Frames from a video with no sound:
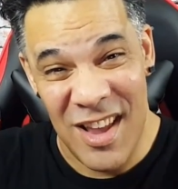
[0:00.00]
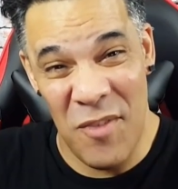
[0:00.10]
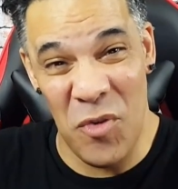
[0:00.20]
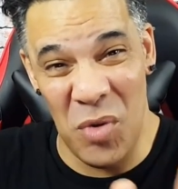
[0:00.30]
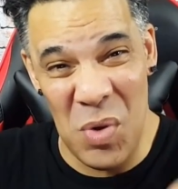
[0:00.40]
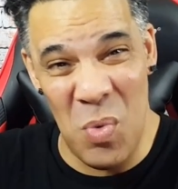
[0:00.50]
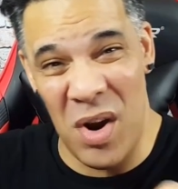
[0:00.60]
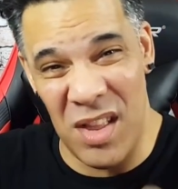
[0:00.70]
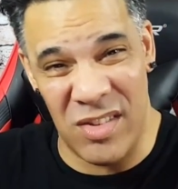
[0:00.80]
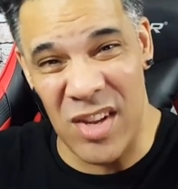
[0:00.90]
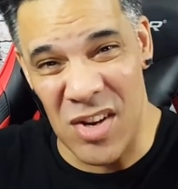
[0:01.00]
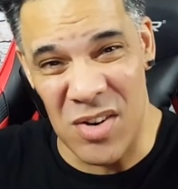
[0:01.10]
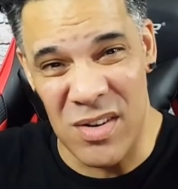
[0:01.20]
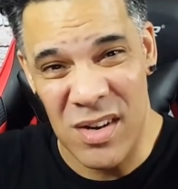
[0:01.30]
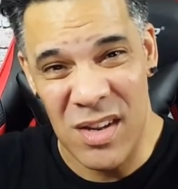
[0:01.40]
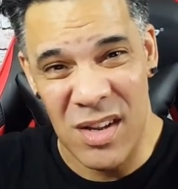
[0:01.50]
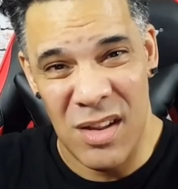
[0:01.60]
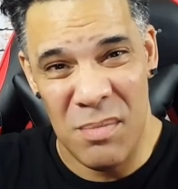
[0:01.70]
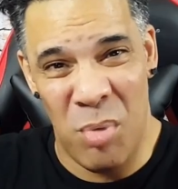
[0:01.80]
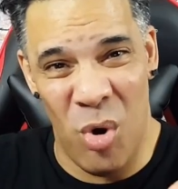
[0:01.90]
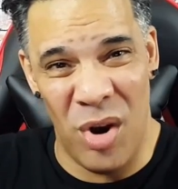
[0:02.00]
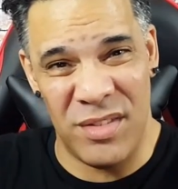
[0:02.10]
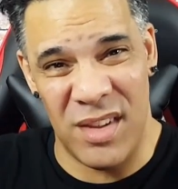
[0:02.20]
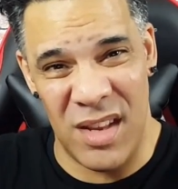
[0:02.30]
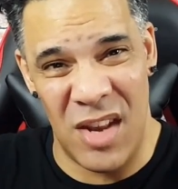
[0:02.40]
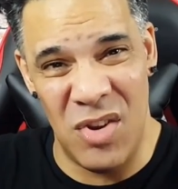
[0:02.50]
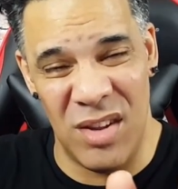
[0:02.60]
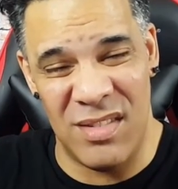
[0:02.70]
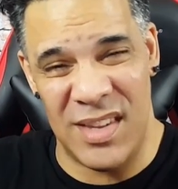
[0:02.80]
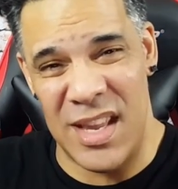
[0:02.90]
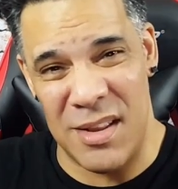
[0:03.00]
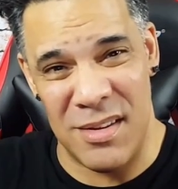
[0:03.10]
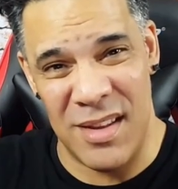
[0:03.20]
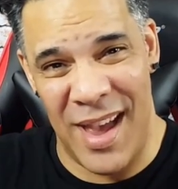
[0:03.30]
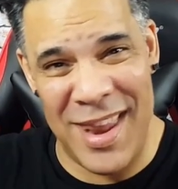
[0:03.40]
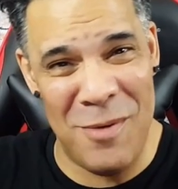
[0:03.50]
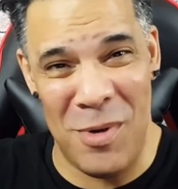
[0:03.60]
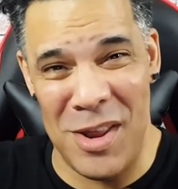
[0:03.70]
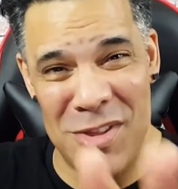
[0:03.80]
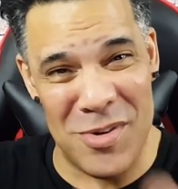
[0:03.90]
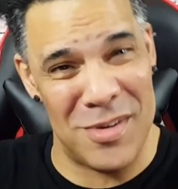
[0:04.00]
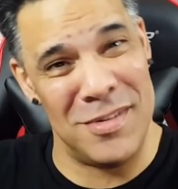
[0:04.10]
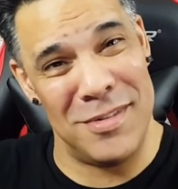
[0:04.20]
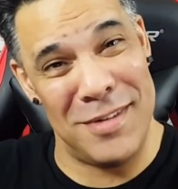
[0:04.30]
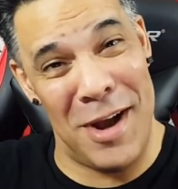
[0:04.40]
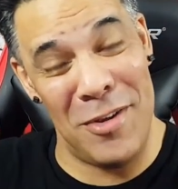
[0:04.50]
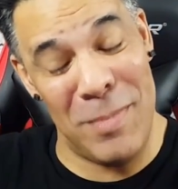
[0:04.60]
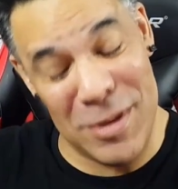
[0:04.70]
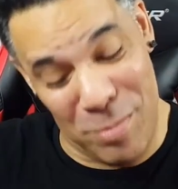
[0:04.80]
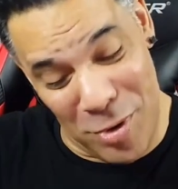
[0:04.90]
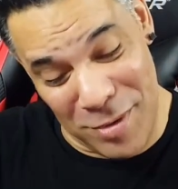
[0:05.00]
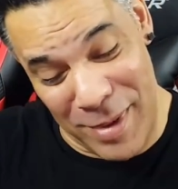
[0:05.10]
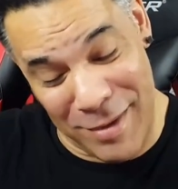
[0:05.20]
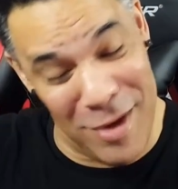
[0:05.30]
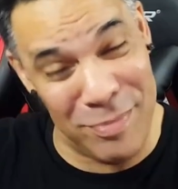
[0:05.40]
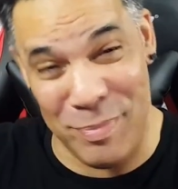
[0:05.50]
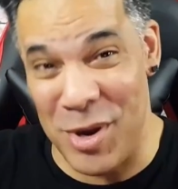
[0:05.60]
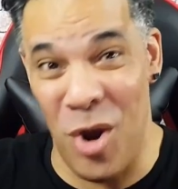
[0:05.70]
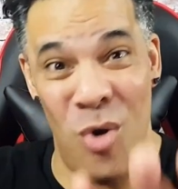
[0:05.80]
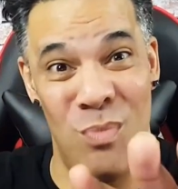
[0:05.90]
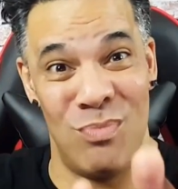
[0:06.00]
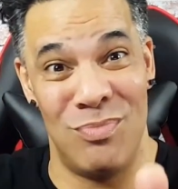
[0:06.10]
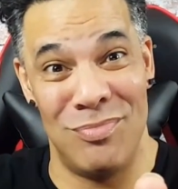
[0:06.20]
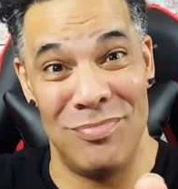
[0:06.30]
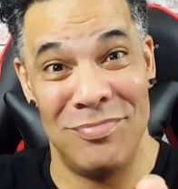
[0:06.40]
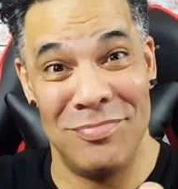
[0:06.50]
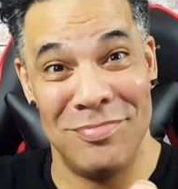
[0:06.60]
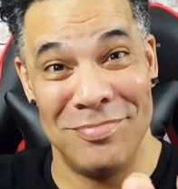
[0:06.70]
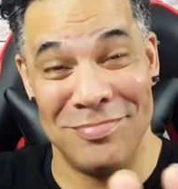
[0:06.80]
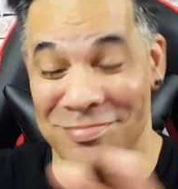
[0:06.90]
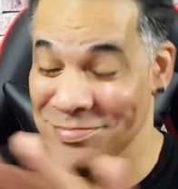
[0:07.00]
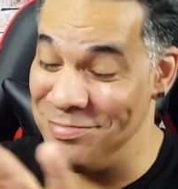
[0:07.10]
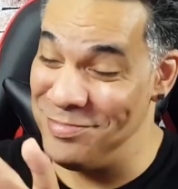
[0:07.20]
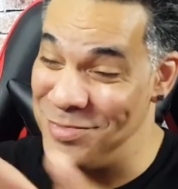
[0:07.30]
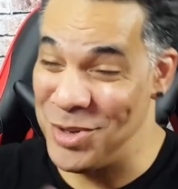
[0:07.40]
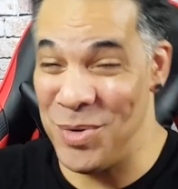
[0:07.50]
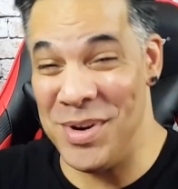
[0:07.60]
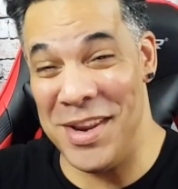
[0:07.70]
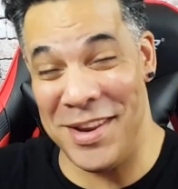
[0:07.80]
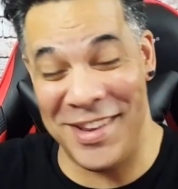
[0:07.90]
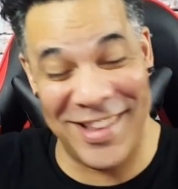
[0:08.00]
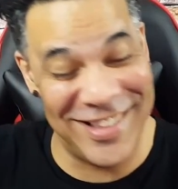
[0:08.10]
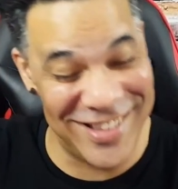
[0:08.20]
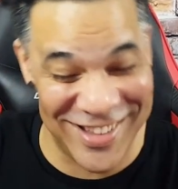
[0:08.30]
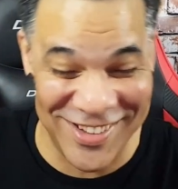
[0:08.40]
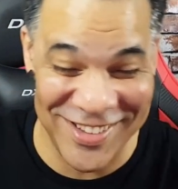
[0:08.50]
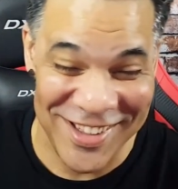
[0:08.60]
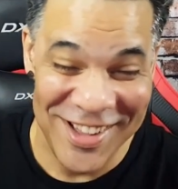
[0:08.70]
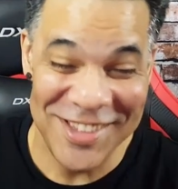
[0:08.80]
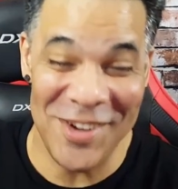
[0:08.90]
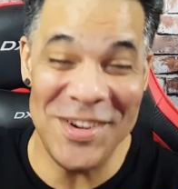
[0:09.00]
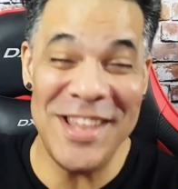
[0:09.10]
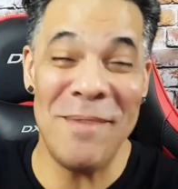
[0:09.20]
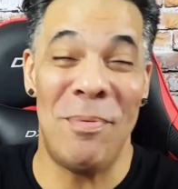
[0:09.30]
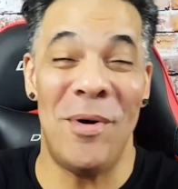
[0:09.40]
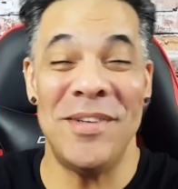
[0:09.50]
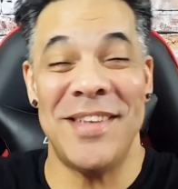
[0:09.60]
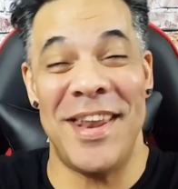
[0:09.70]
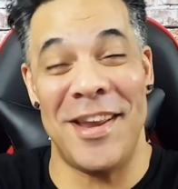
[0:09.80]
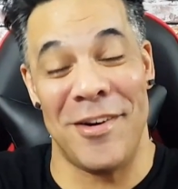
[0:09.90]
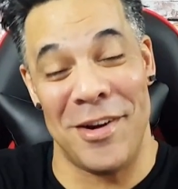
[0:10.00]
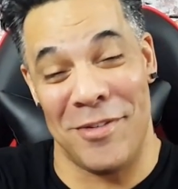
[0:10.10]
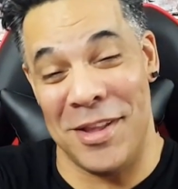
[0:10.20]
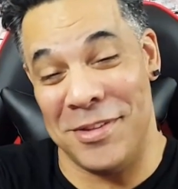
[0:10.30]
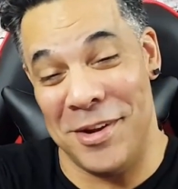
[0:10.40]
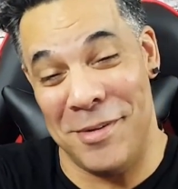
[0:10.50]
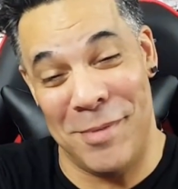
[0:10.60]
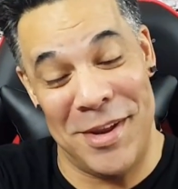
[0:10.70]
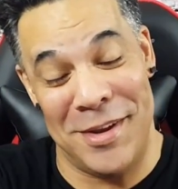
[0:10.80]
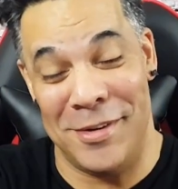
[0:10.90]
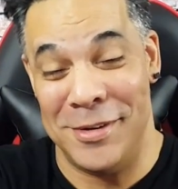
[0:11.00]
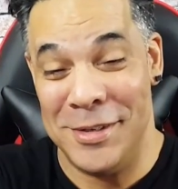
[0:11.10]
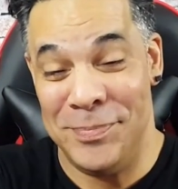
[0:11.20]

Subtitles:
If you really wanted to, pause it and you can see it. I didn't want to do it. I was about to pause it back, but no. Don't need it. Don't need to pause that area right there, man.